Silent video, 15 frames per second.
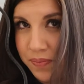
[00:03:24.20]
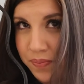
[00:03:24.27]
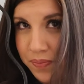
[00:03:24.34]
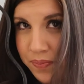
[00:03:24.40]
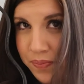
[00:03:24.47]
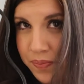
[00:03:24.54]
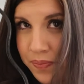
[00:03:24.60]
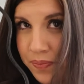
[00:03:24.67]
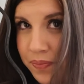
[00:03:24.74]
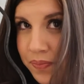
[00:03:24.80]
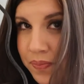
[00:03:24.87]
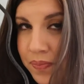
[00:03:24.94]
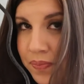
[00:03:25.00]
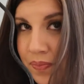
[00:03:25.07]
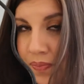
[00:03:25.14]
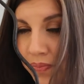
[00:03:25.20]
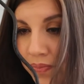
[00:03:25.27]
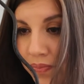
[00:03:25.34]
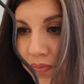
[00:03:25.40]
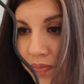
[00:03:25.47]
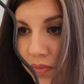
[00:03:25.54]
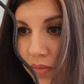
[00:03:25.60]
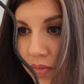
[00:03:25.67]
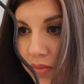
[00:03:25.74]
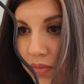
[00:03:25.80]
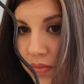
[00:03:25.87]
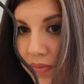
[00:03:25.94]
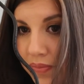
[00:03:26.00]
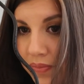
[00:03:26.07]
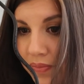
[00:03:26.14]

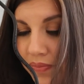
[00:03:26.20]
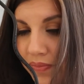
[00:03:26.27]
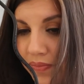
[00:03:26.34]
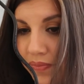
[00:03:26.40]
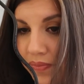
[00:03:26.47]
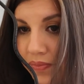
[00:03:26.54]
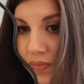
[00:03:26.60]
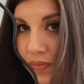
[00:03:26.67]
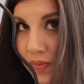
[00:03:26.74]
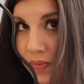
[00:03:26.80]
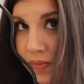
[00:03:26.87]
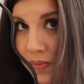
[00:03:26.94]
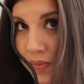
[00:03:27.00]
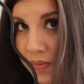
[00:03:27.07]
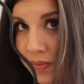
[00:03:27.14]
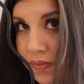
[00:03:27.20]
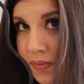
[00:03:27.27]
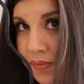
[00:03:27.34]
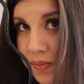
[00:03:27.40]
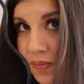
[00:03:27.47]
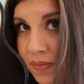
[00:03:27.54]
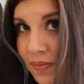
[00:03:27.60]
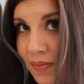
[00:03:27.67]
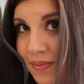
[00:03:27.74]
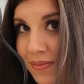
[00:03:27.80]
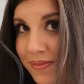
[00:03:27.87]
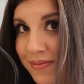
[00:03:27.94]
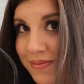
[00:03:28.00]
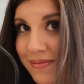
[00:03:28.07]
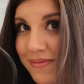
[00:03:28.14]

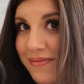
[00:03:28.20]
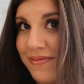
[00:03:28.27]
(silence)